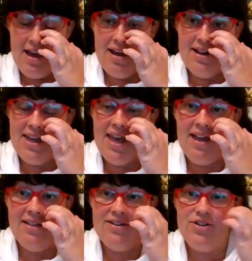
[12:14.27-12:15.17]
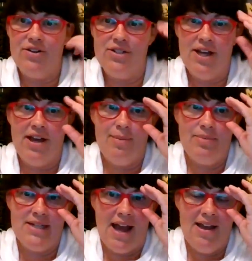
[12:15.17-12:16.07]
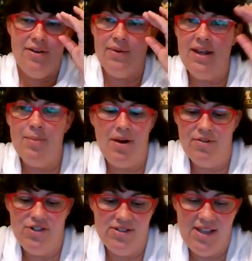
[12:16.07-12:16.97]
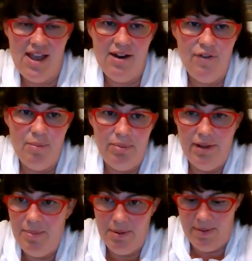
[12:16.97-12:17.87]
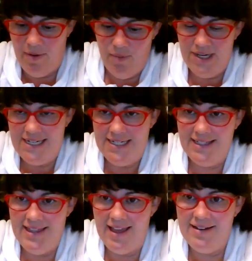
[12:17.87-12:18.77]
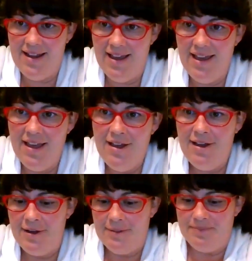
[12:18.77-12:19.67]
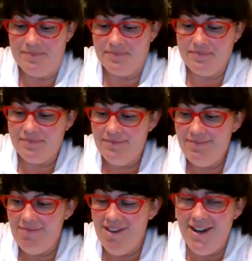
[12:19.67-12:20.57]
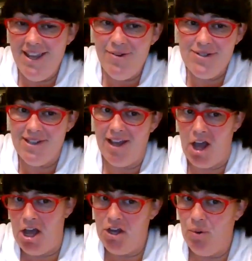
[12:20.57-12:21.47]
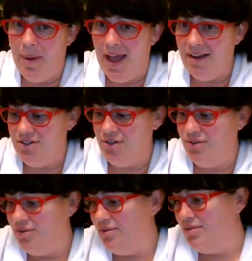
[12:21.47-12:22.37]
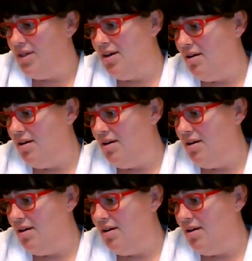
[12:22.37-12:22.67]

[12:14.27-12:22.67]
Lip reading: on a calendar type diary about just kind of a blip about what he did that day. And he was like, "I go back to,